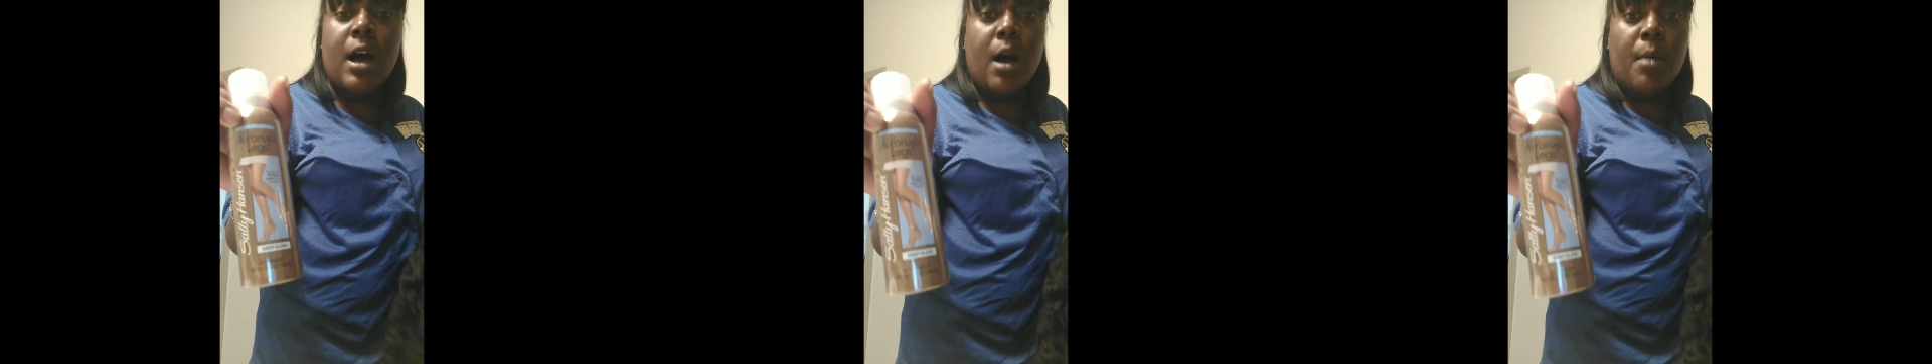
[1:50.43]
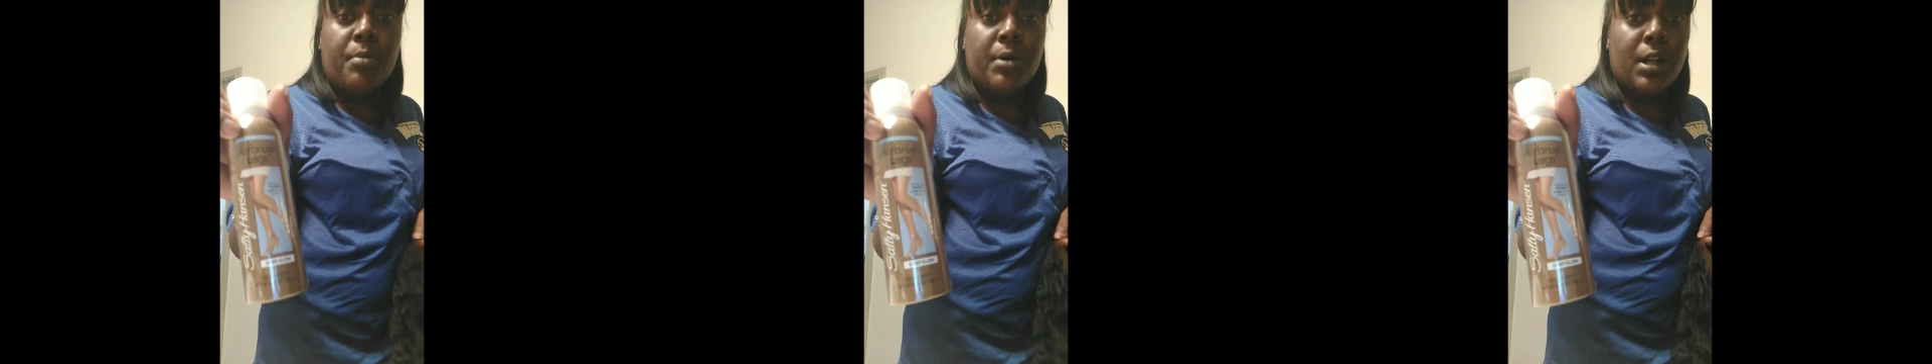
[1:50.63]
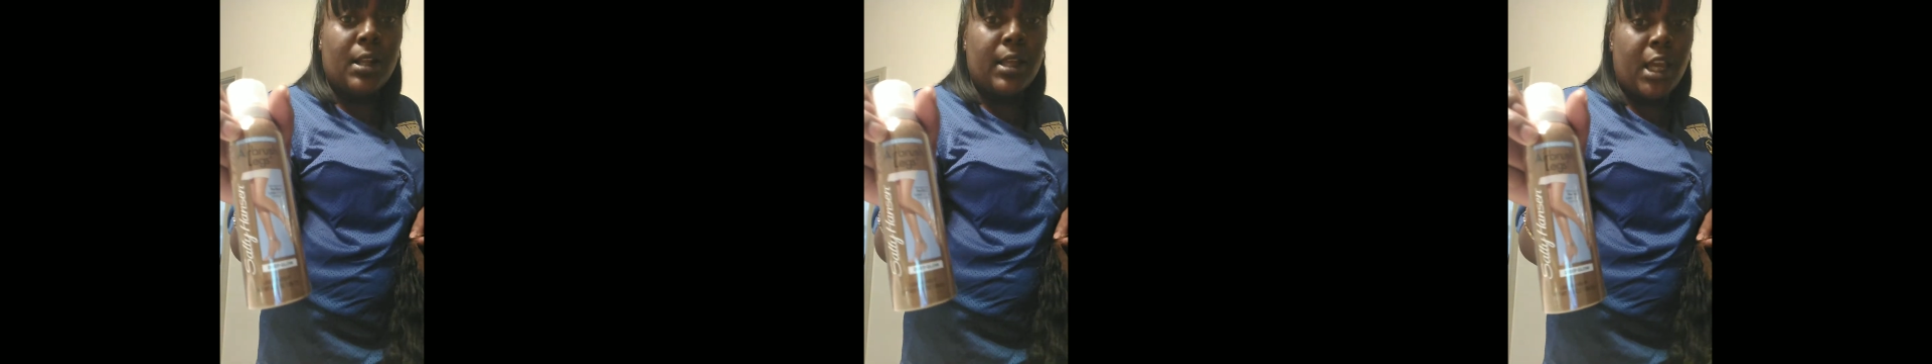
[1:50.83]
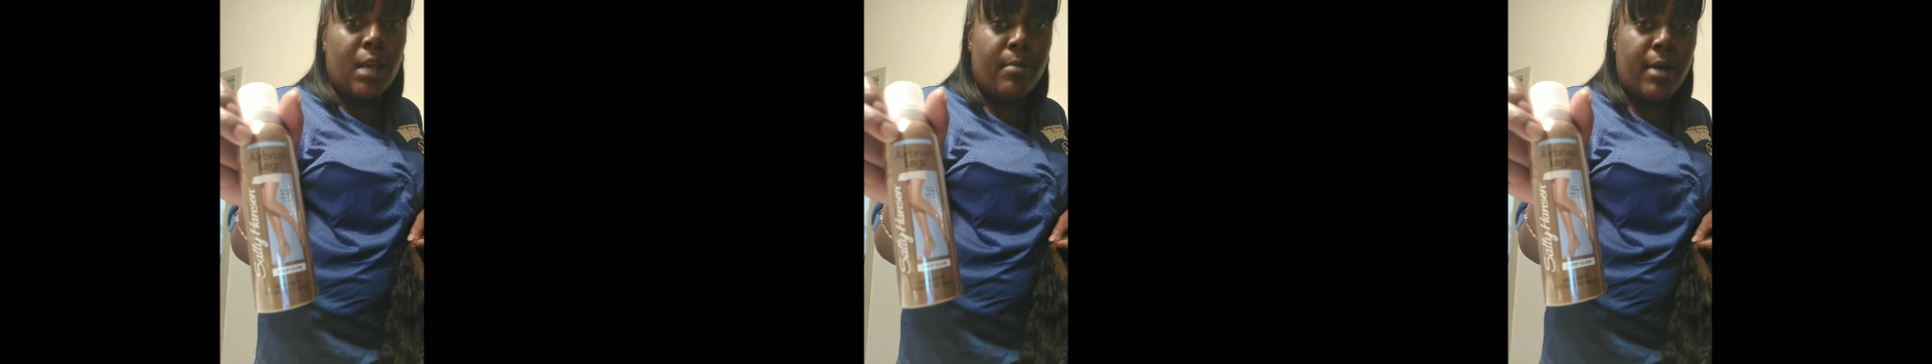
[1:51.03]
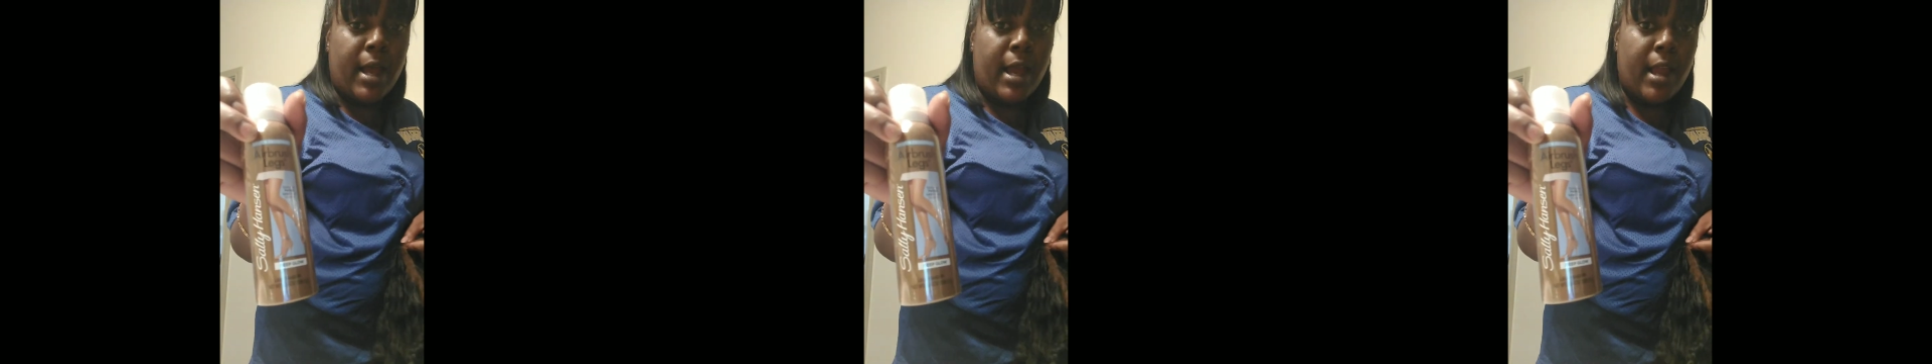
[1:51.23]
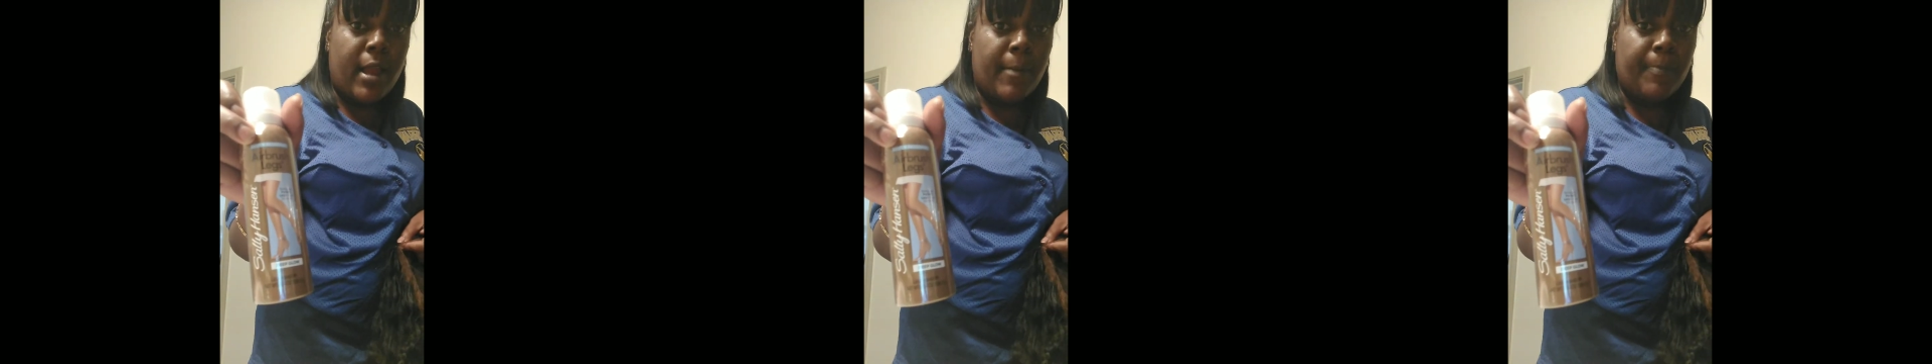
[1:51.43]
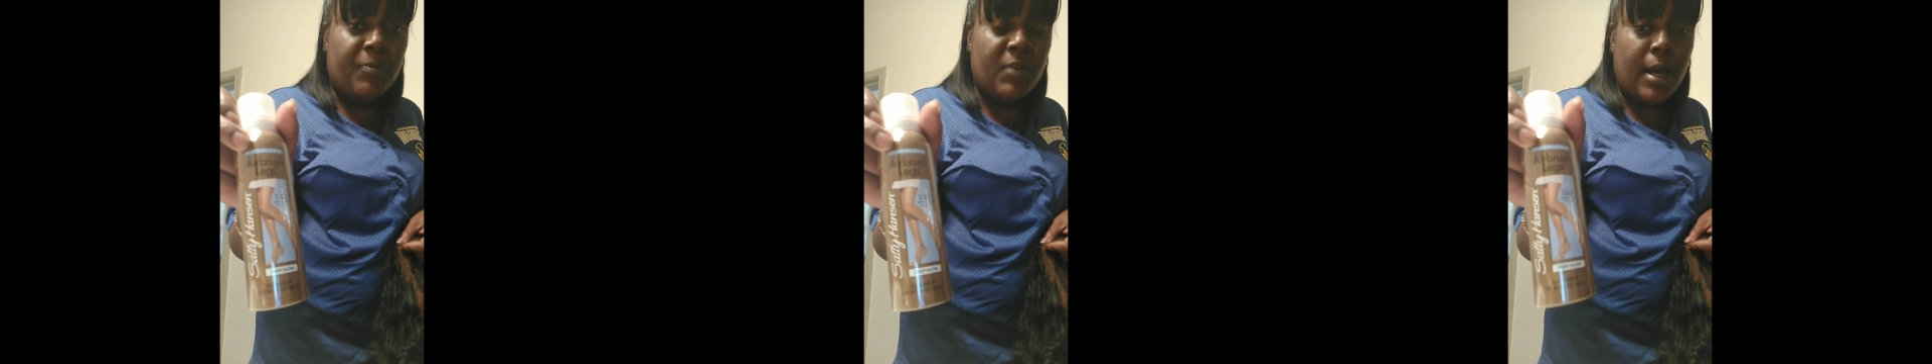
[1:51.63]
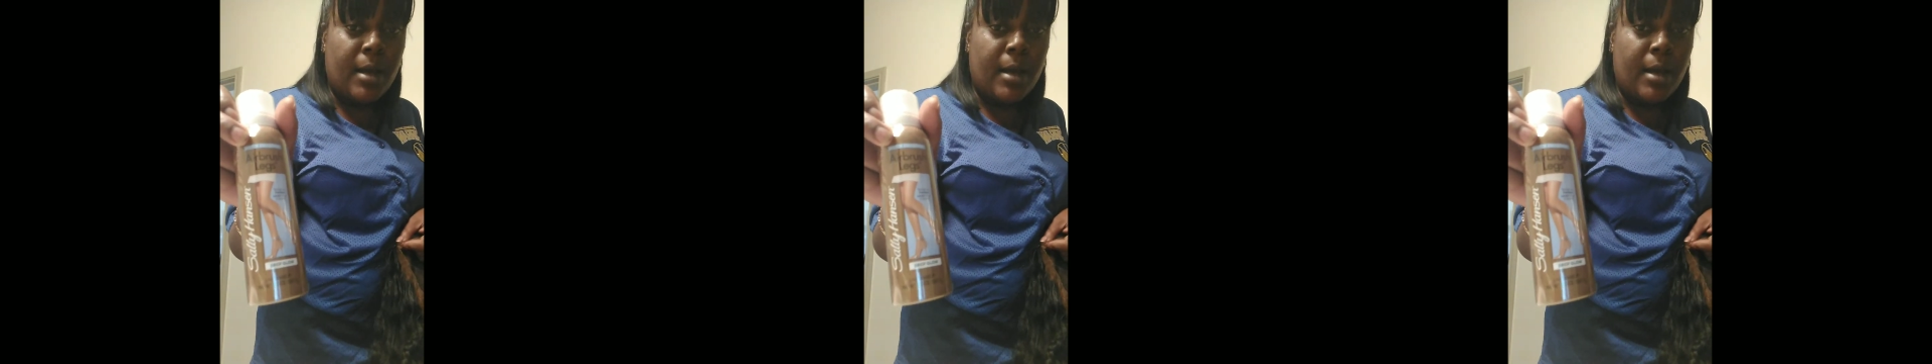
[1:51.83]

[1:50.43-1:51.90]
I'll put a link in my